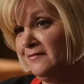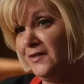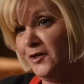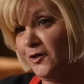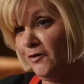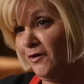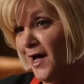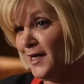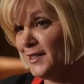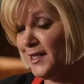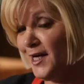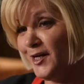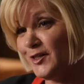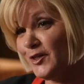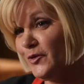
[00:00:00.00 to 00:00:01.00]
You know, last
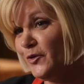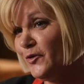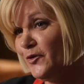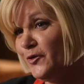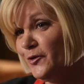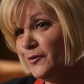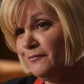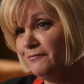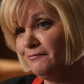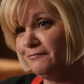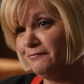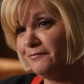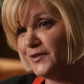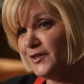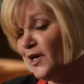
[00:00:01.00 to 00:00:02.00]
day of school,
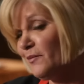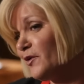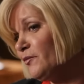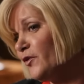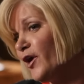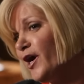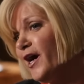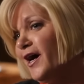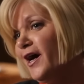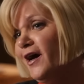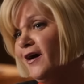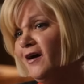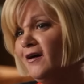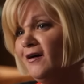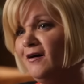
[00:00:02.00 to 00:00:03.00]
summer
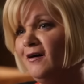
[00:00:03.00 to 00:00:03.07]
break,